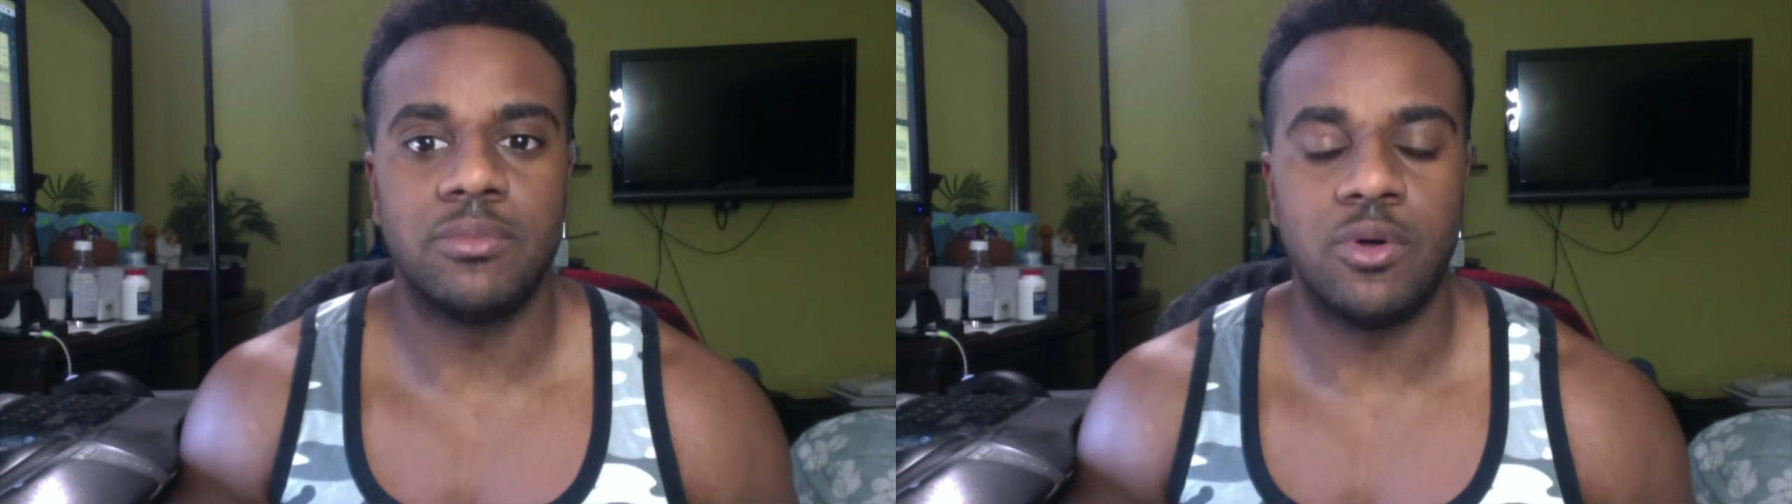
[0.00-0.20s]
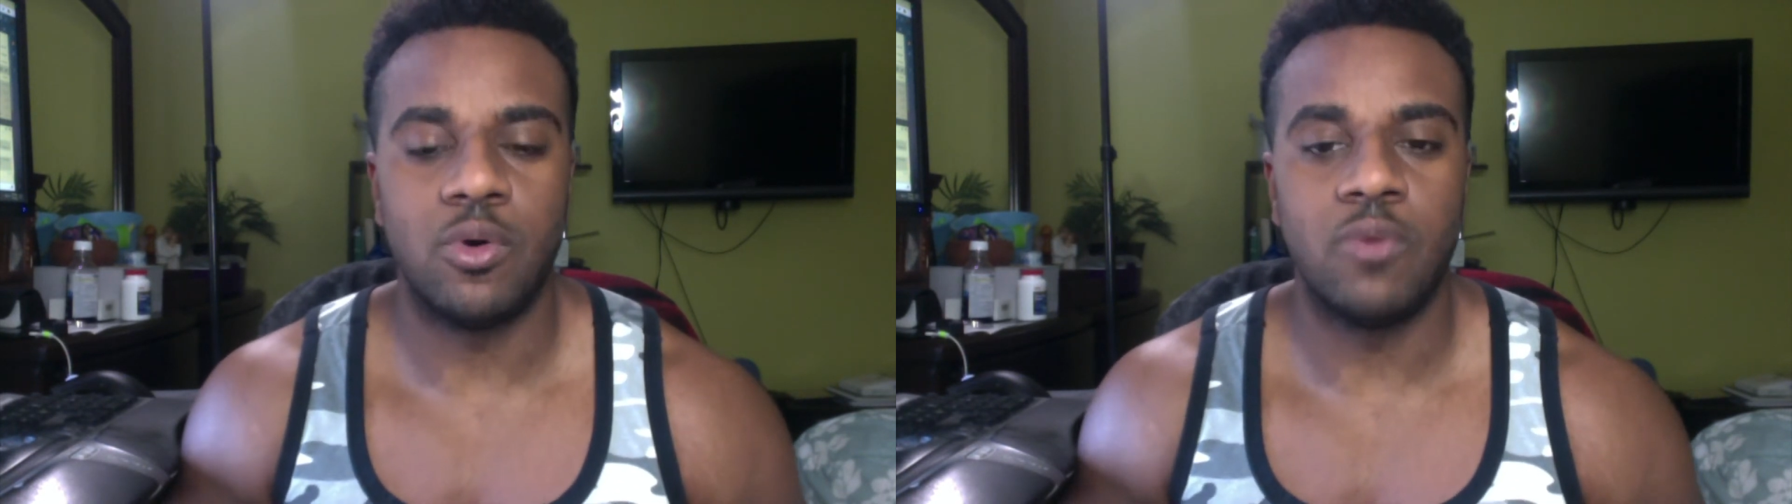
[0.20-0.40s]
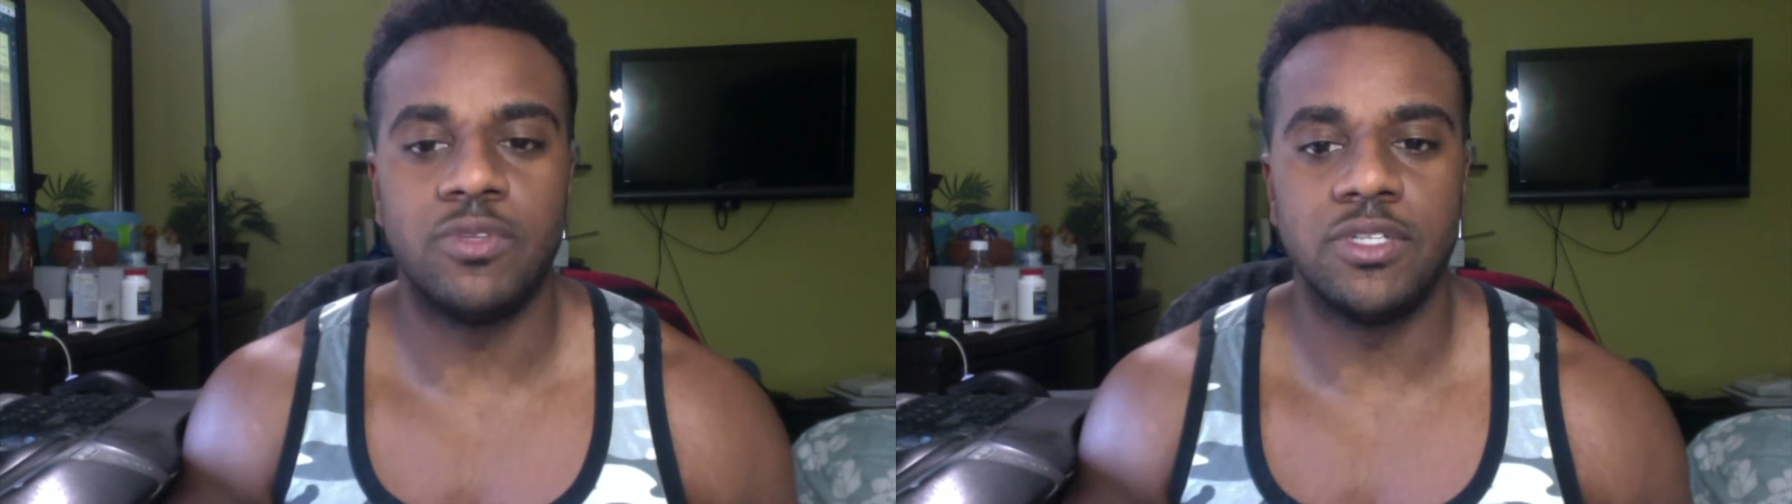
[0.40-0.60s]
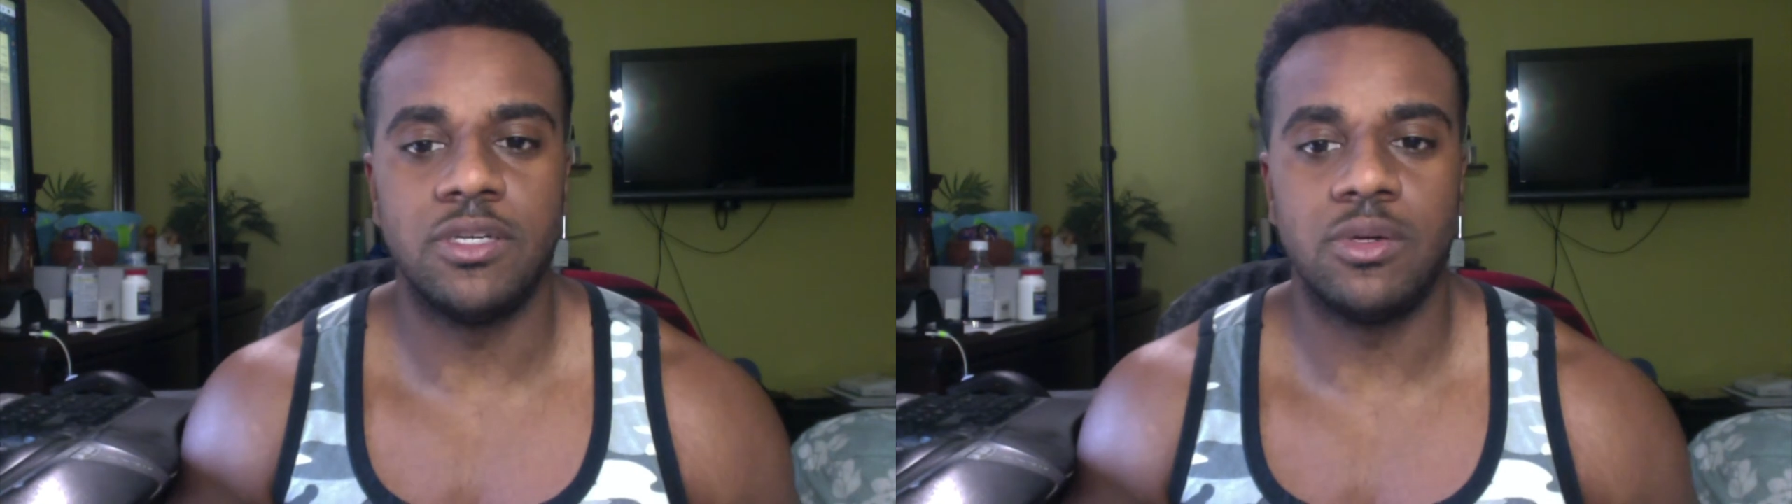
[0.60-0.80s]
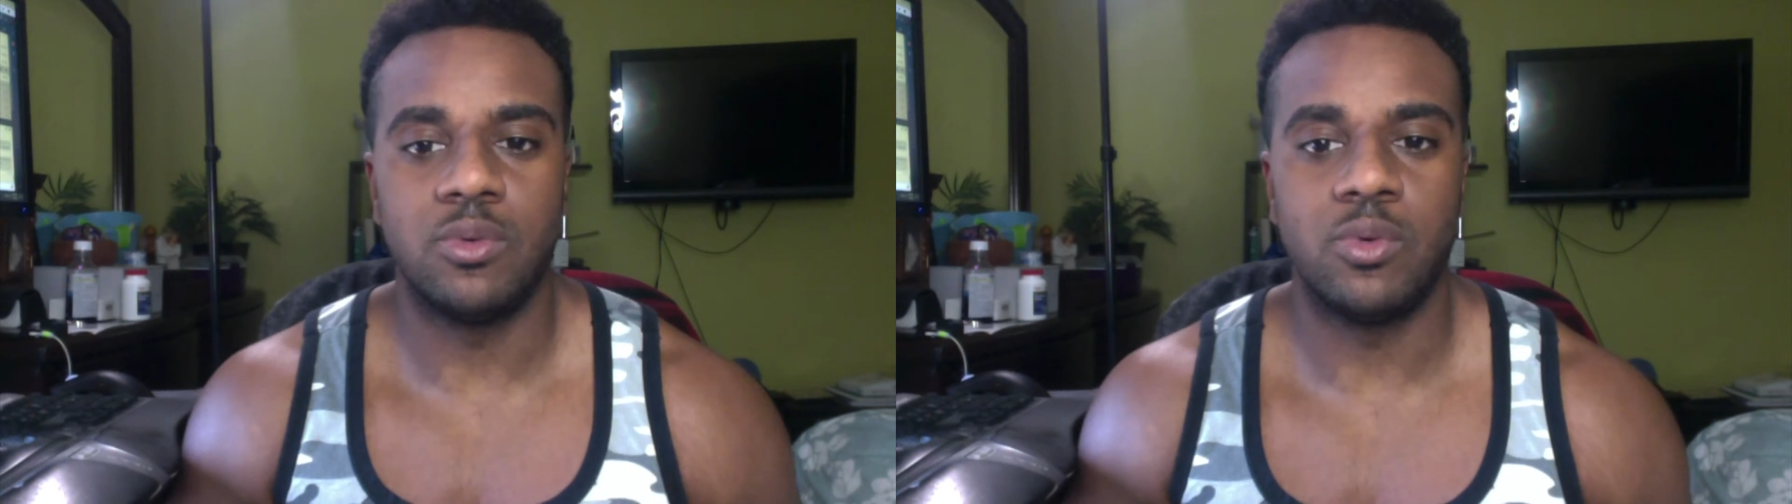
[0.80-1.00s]
But
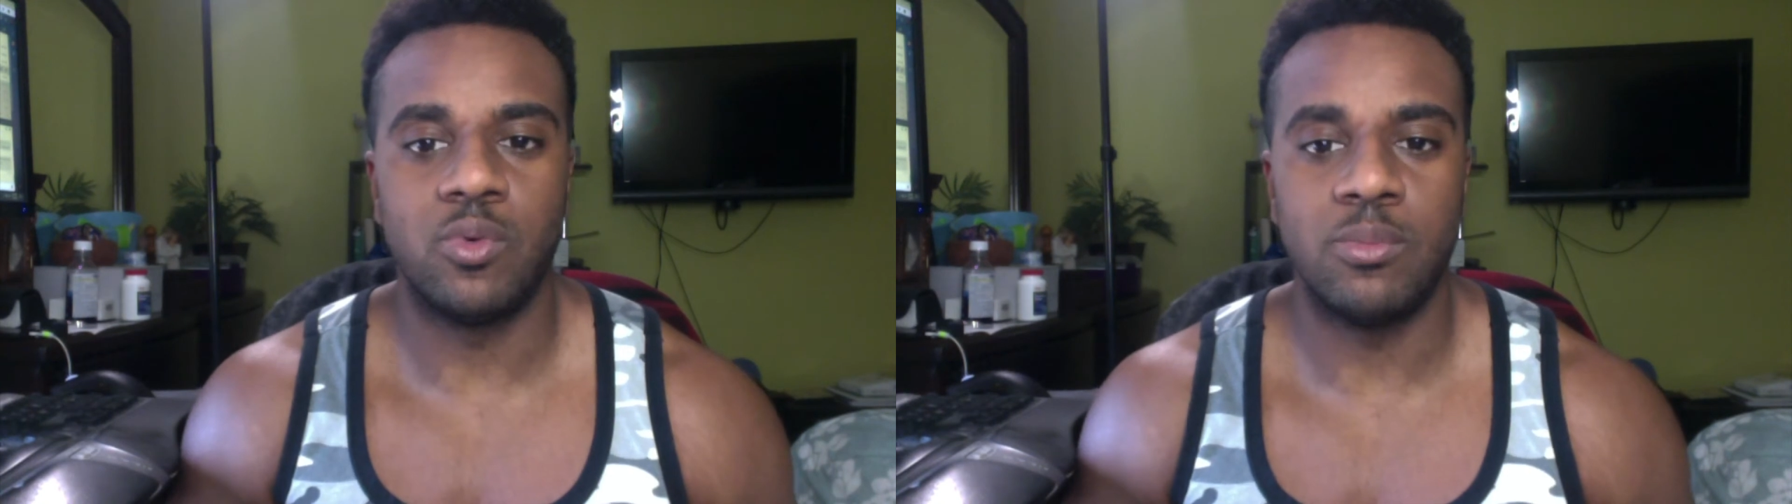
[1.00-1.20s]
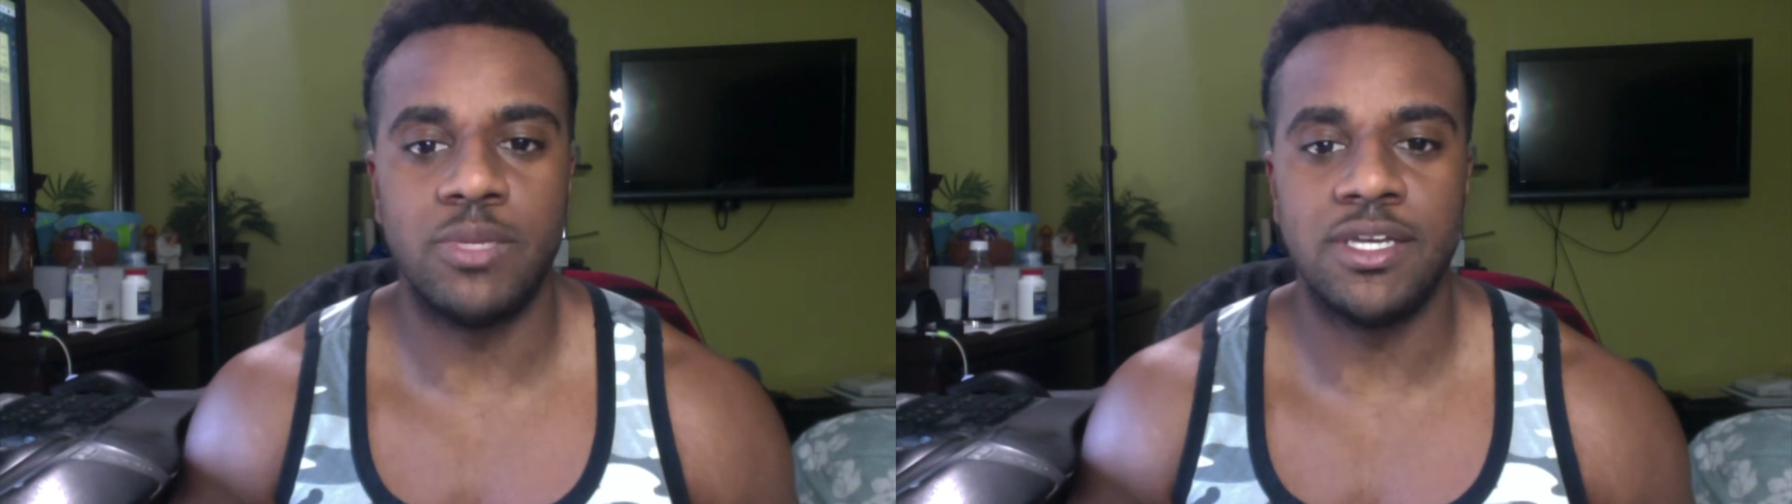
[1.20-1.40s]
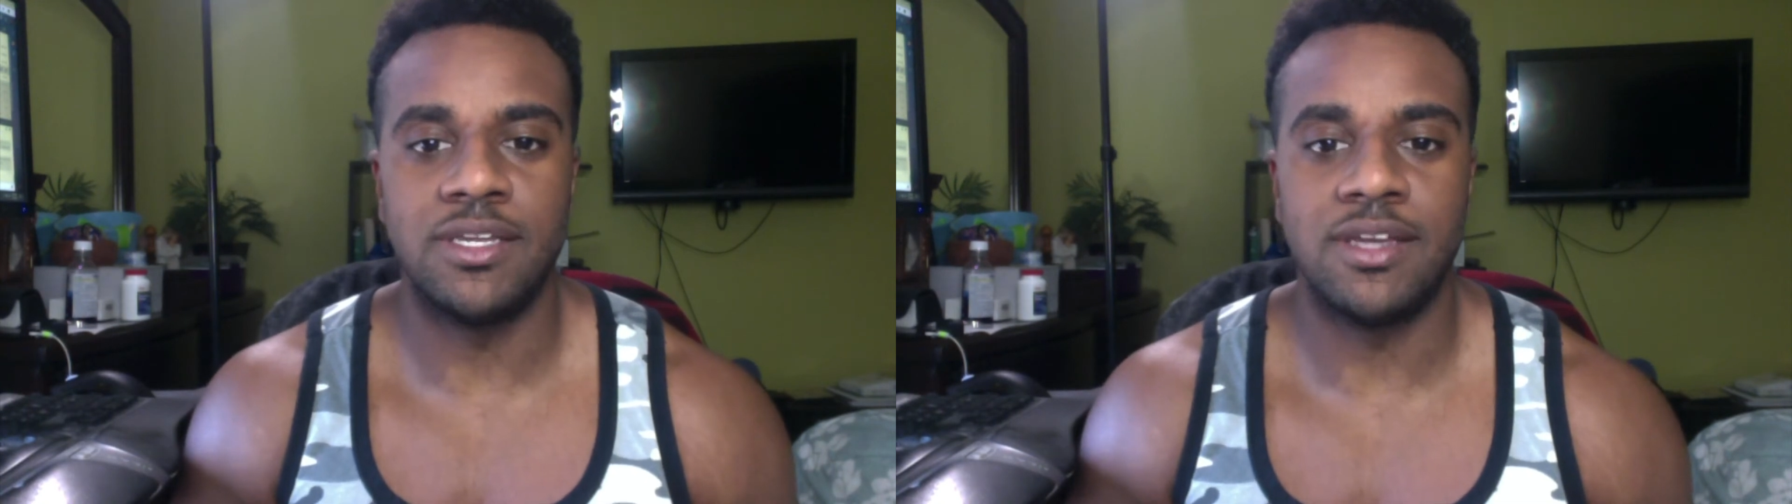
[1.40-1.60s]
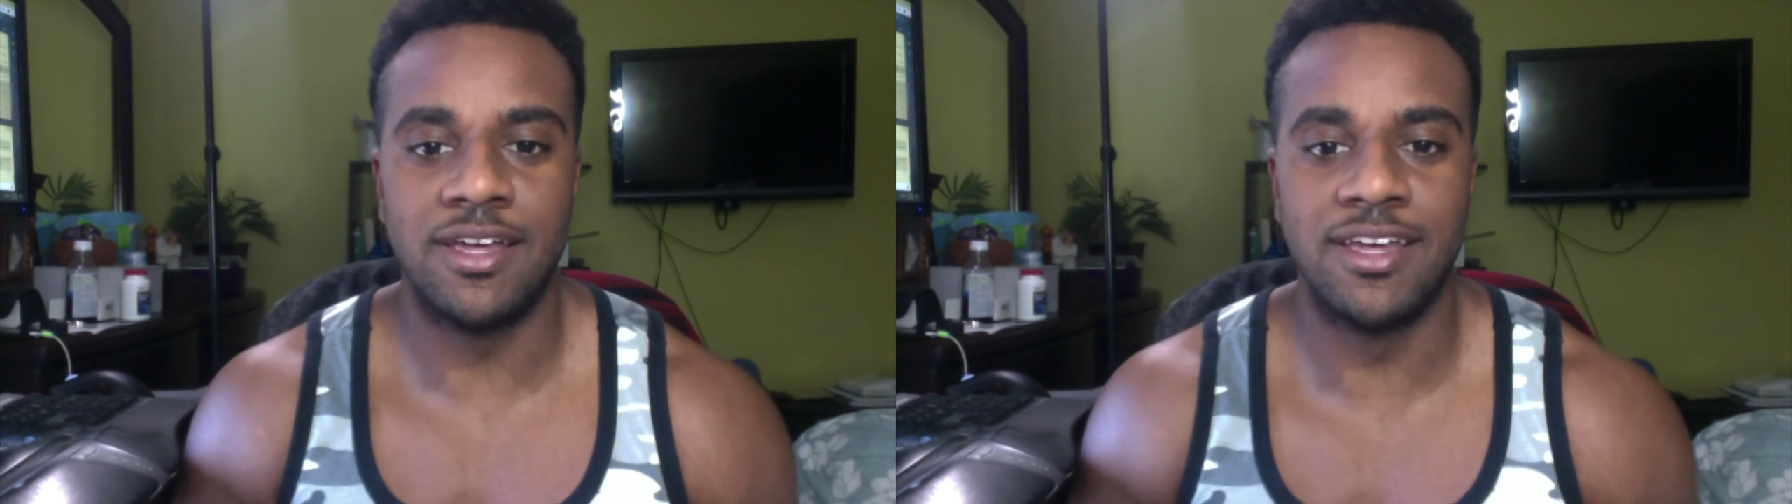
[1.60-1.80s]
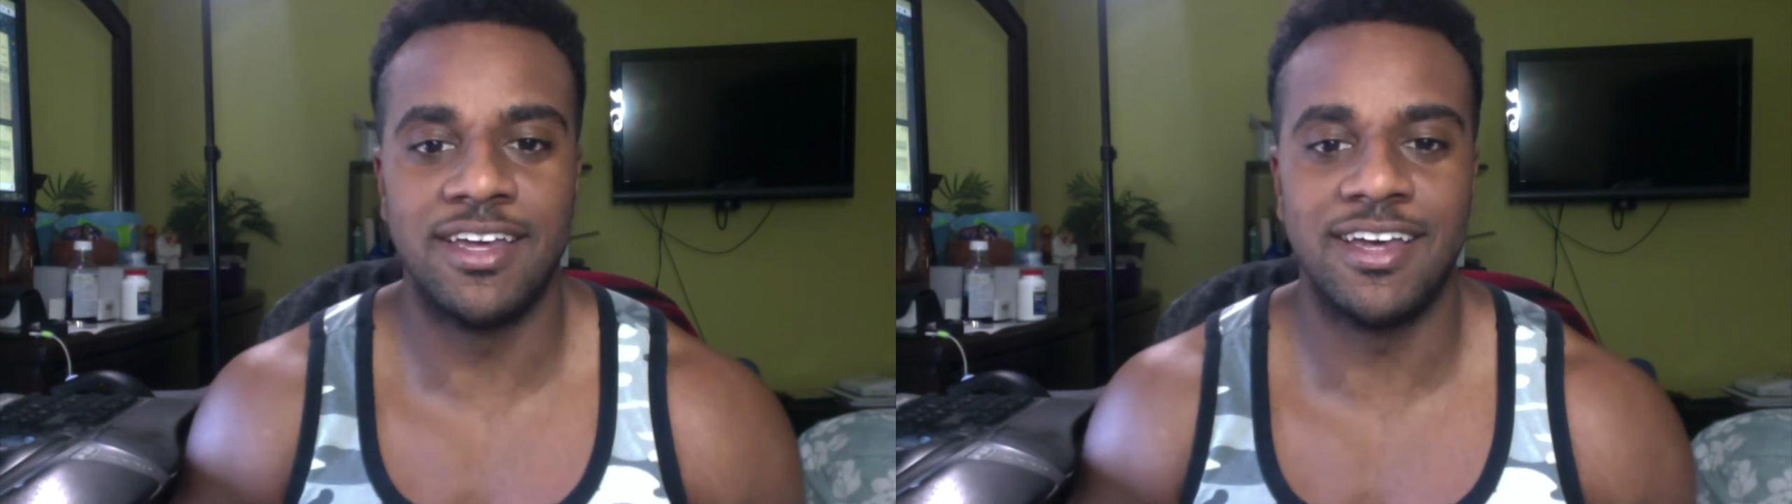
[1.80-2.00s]
hopefully, we won't be in
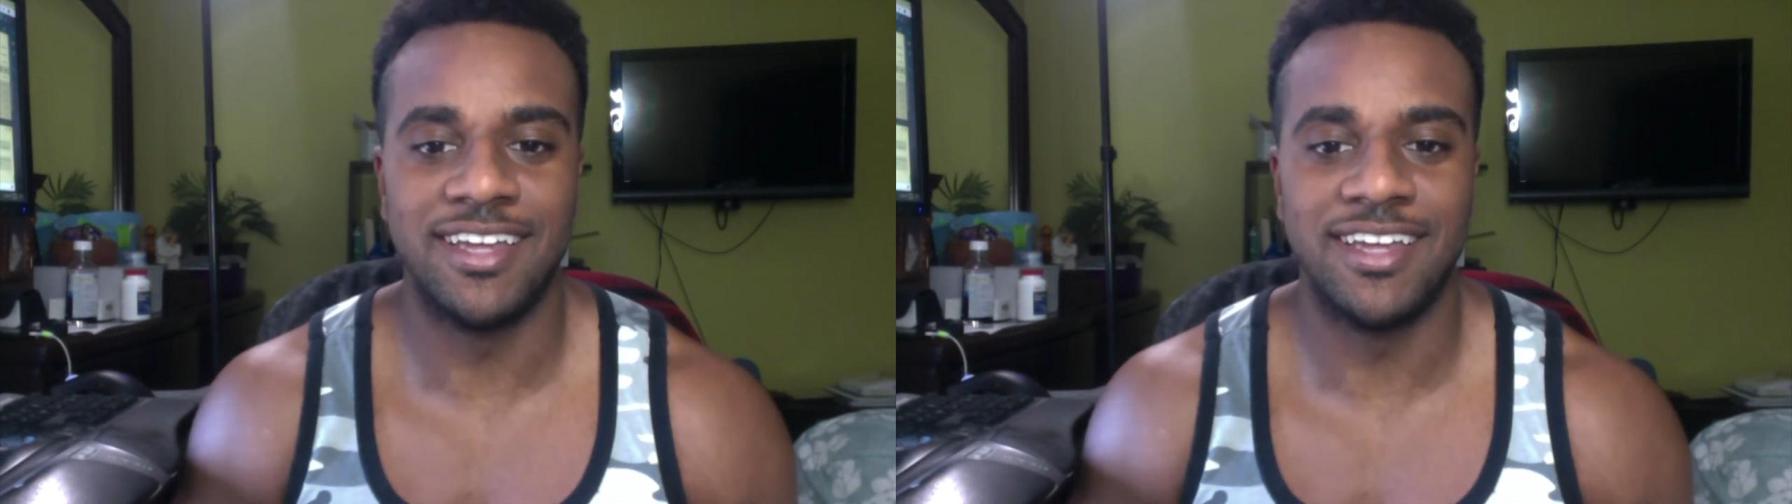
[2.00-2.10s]
a